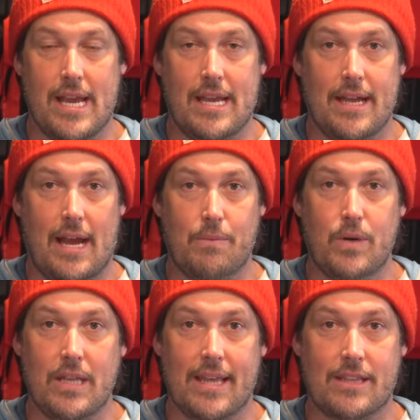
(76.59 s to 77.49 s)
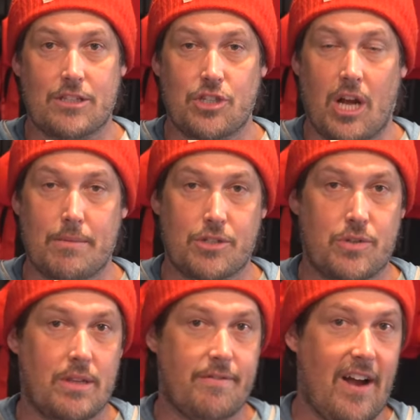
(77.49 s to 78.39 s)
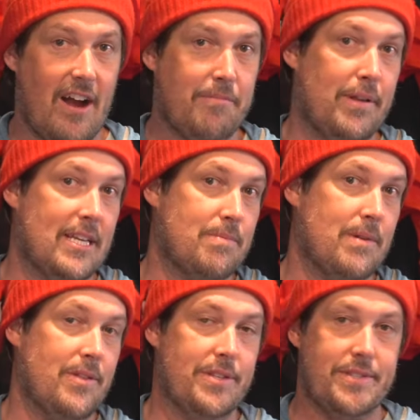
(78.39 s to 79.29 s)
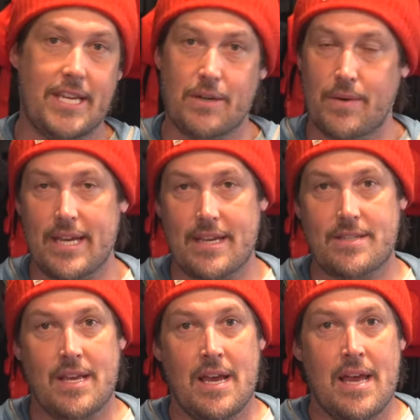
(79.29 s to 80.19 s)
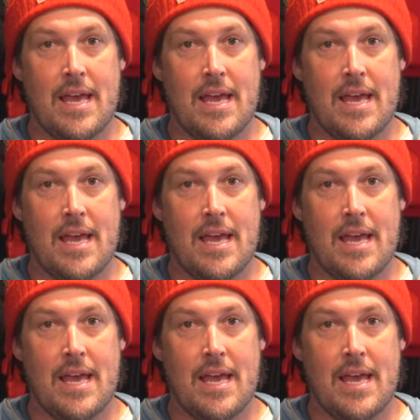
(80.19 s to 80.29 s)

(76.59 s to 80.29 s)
And I really like the geometry, the valve placement, the D-rings.